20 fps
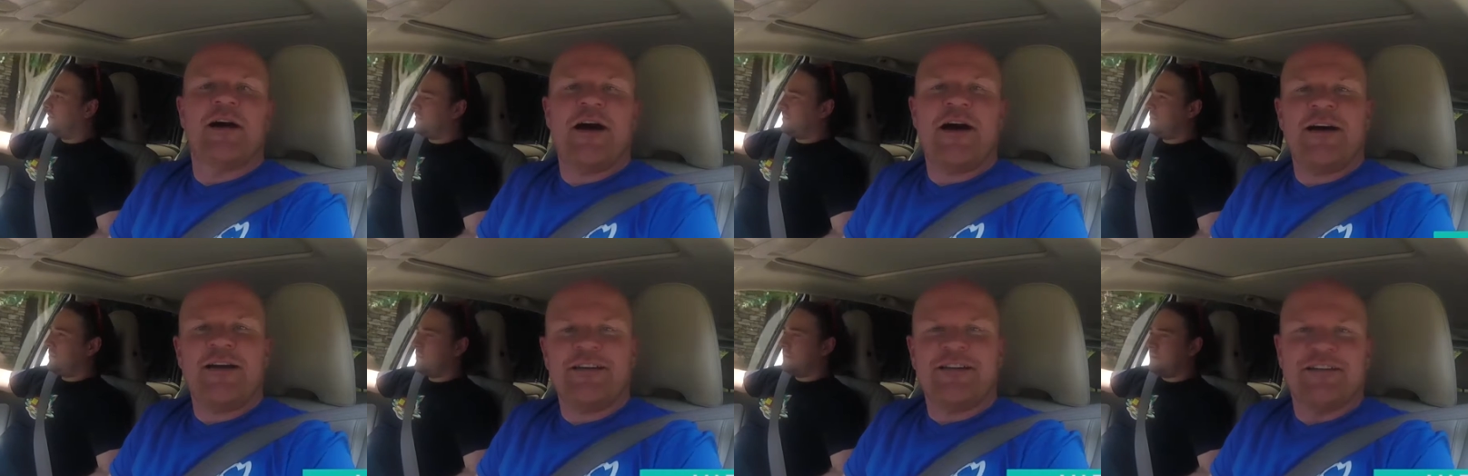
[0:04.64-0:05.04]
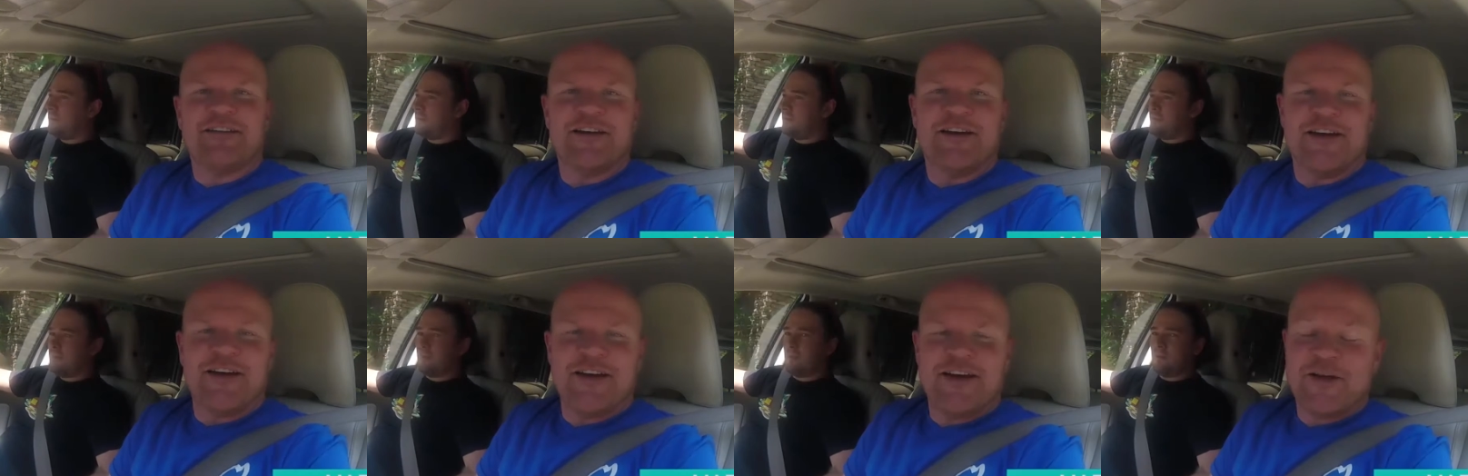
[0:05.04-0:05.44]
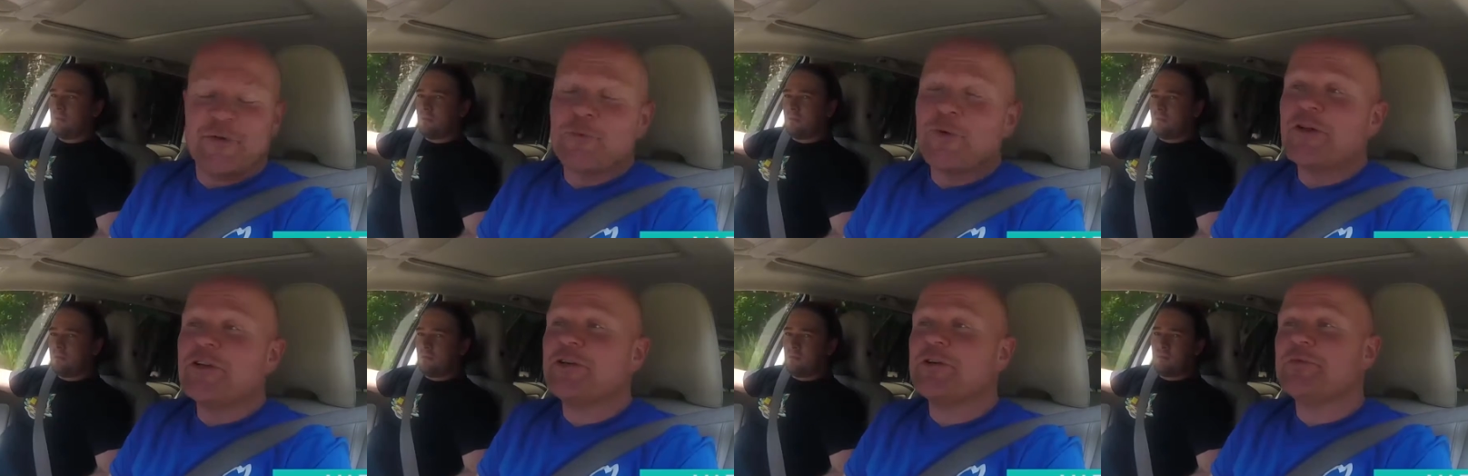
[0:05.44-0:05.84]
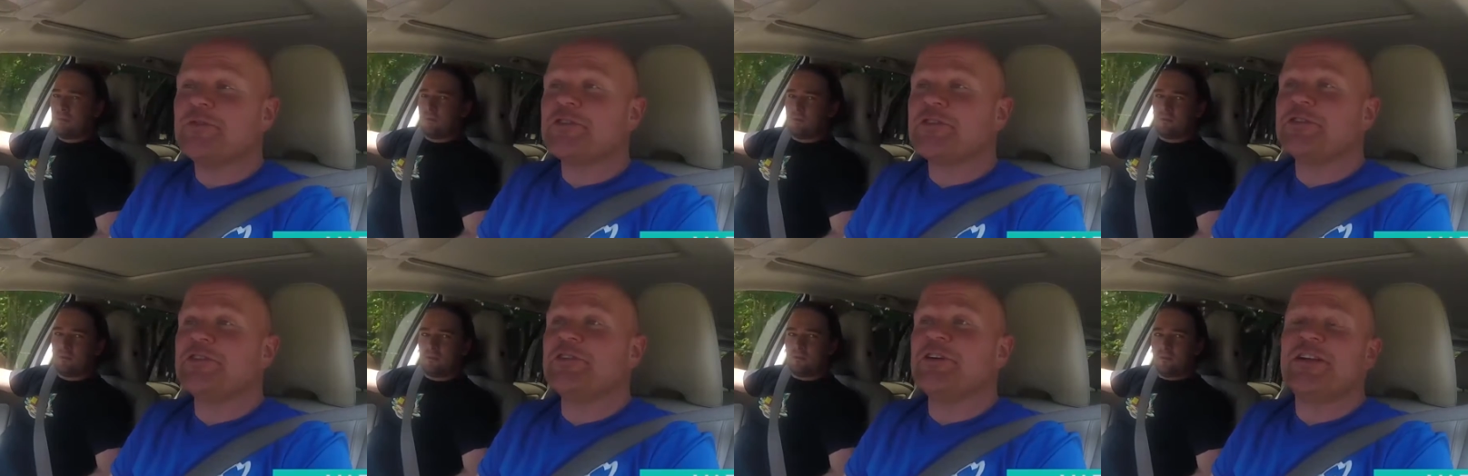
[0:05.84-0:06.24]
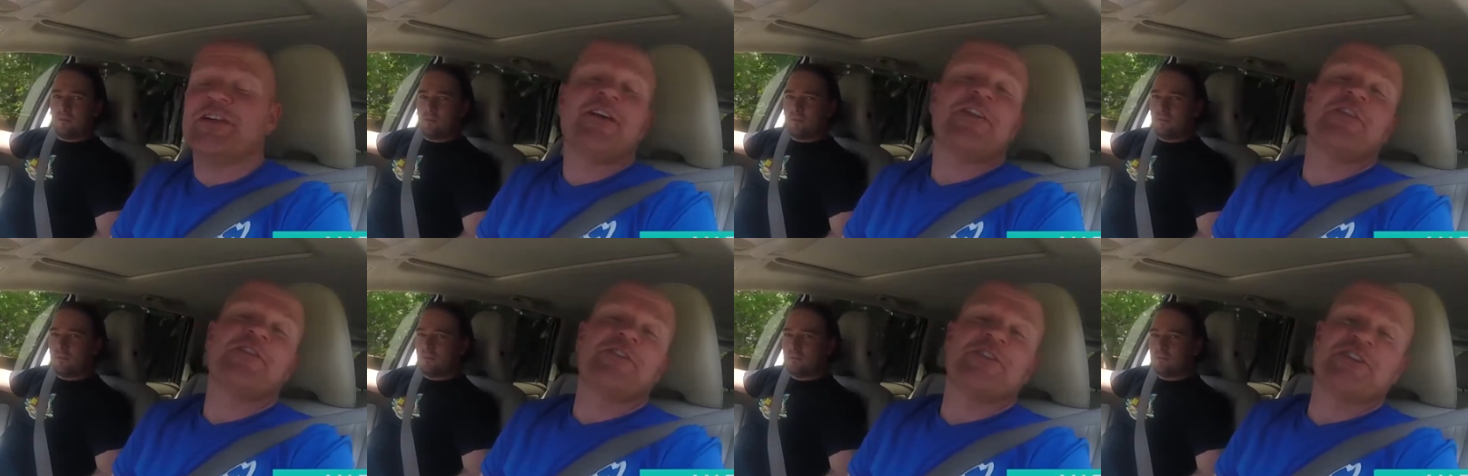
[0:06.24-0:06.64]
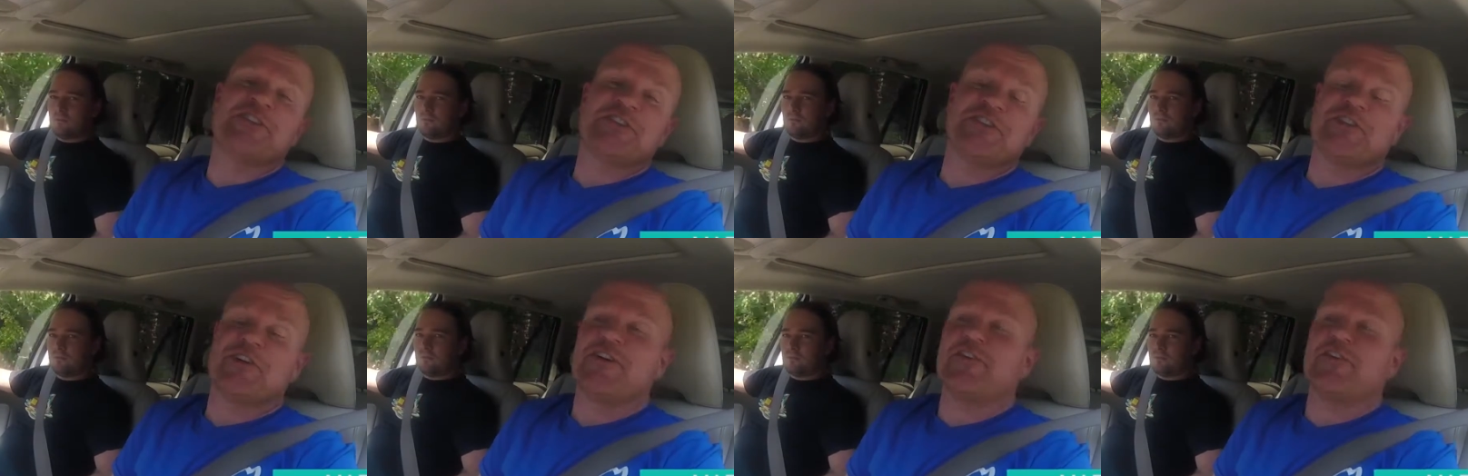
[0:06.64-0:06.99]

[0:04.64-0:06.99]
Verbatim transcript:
Speaker 1: Hi, and welcome to another edition